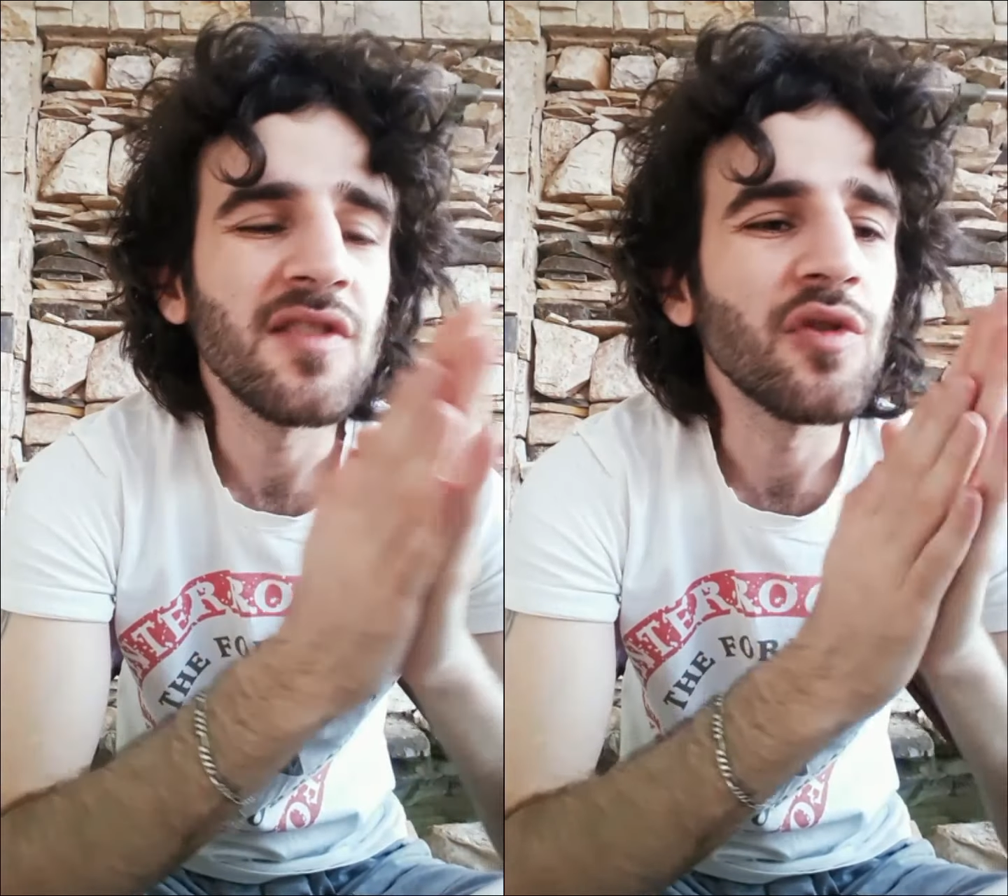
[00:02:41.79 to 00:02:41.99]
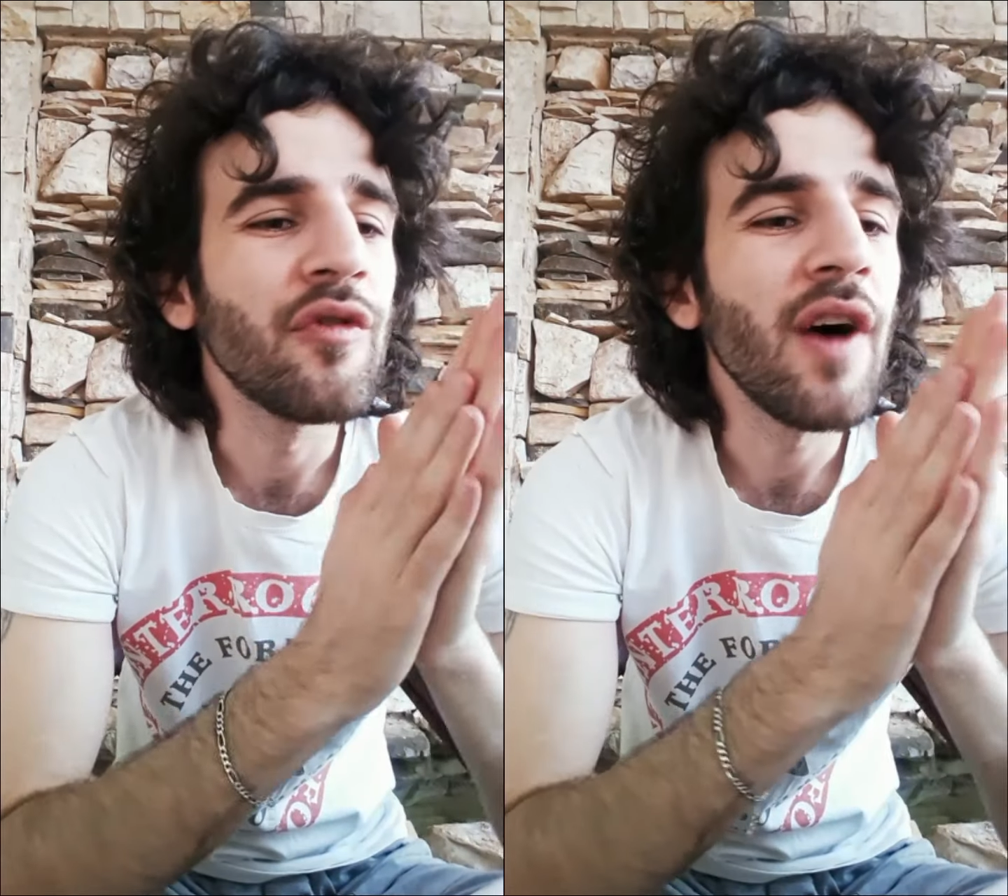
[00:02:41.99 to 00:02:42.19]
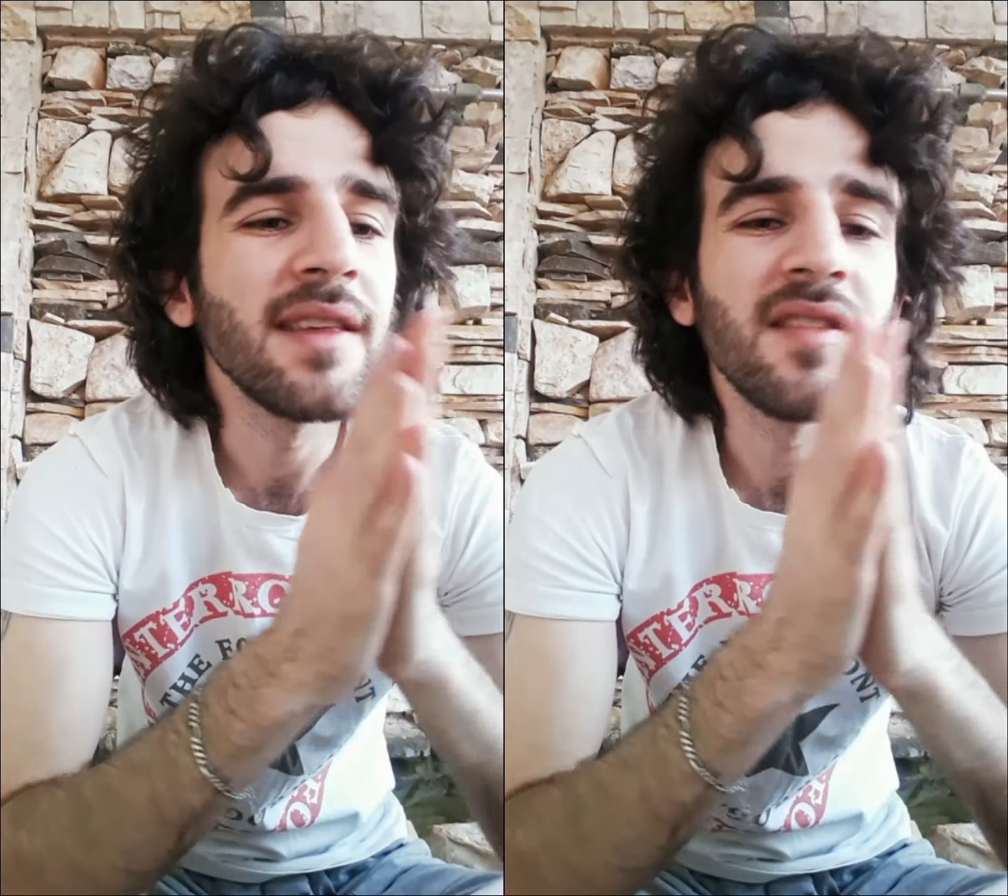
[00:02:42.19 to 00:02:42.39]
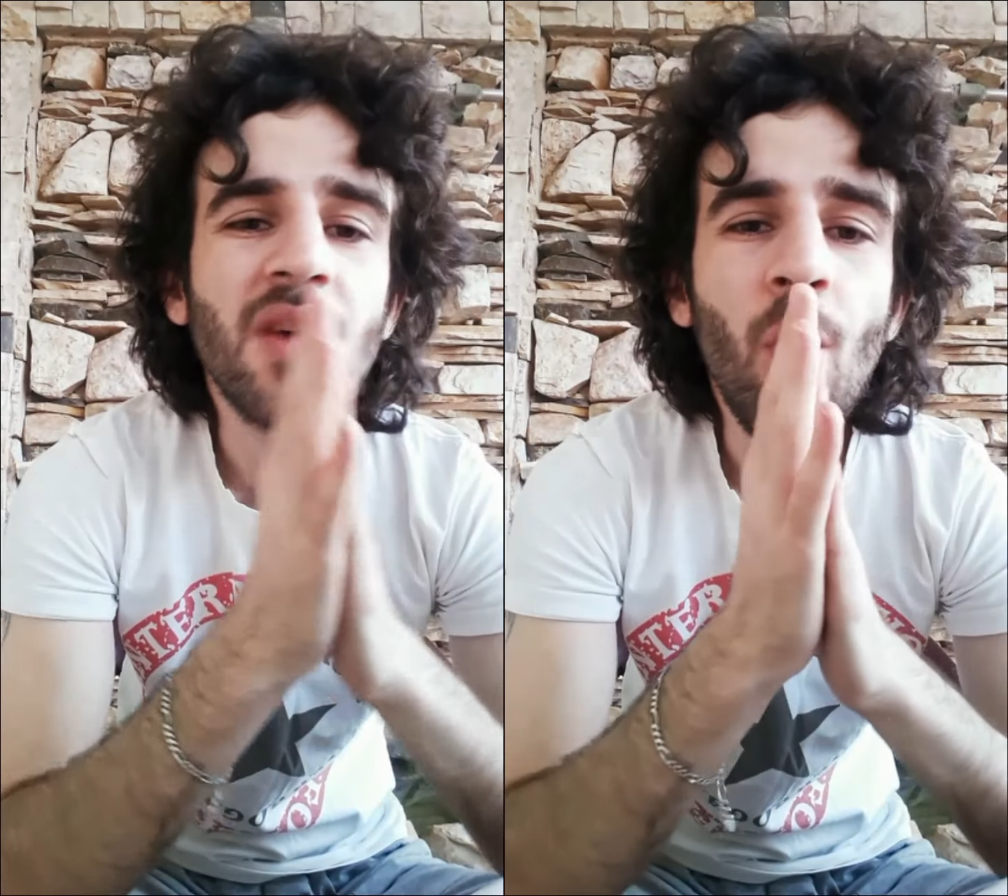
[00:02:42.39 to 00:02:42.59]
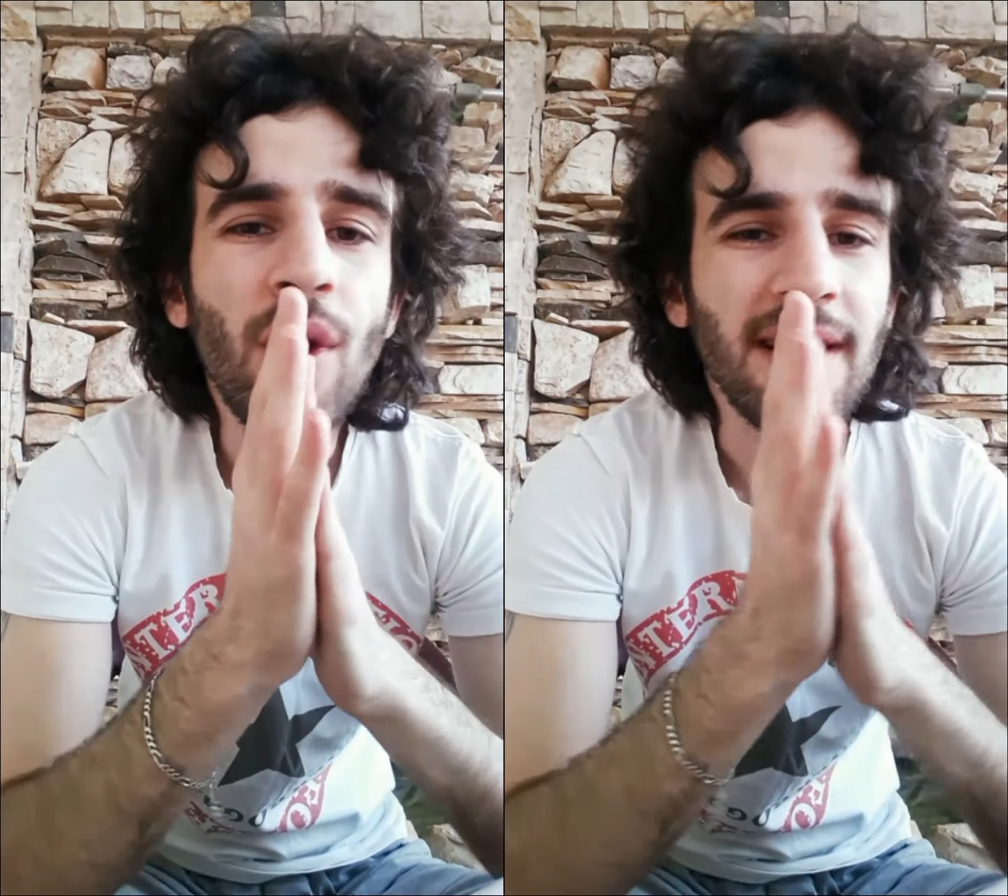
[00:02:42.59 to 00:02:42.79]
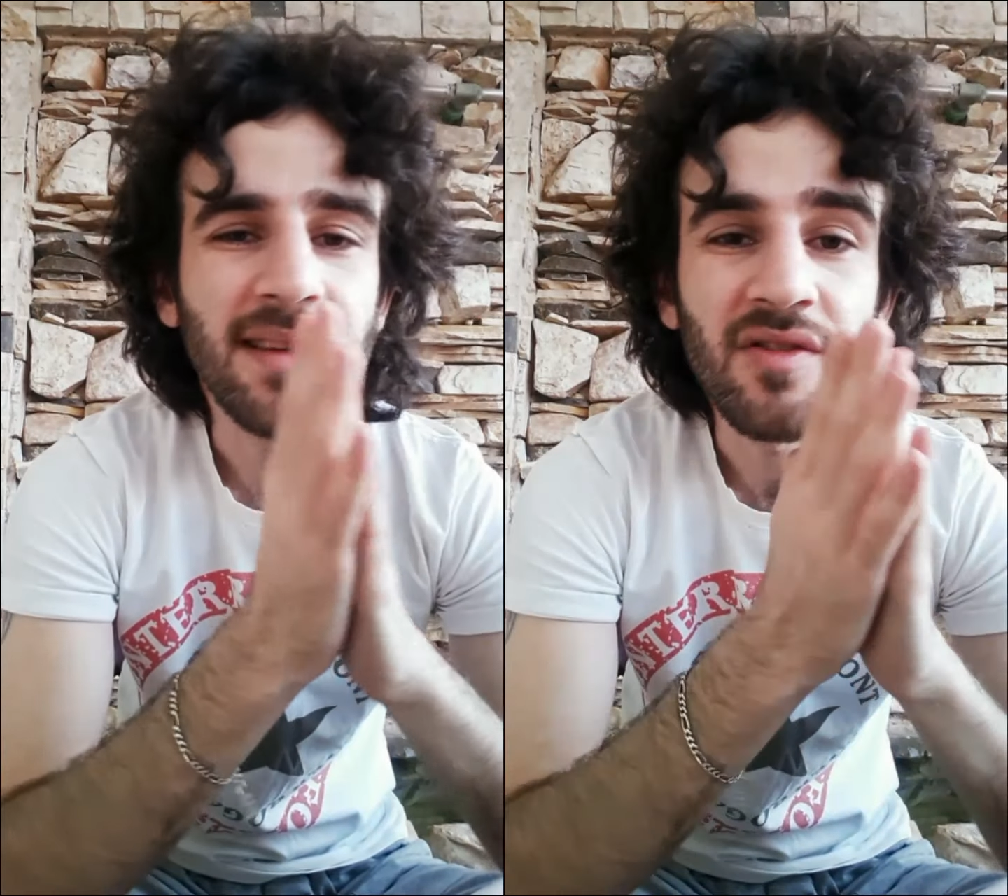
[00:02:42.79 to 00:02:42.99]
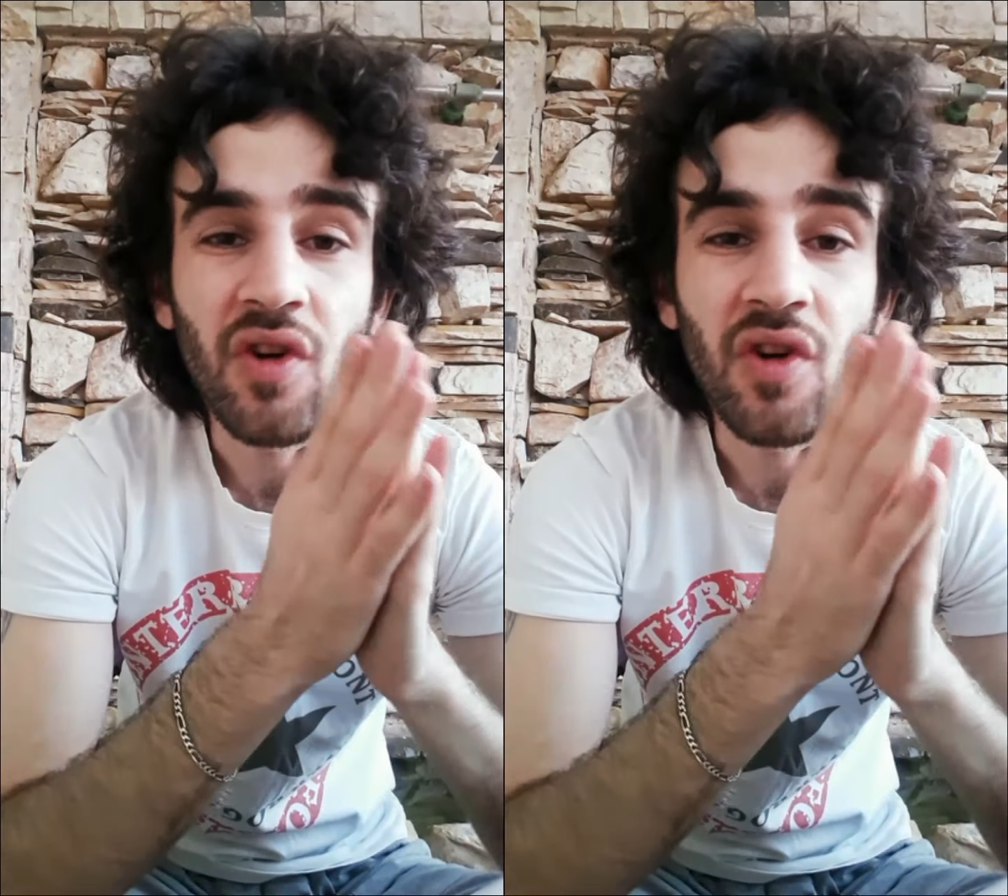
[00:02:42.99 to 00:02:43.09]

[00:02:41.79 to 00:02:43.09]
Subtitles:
to find someone that is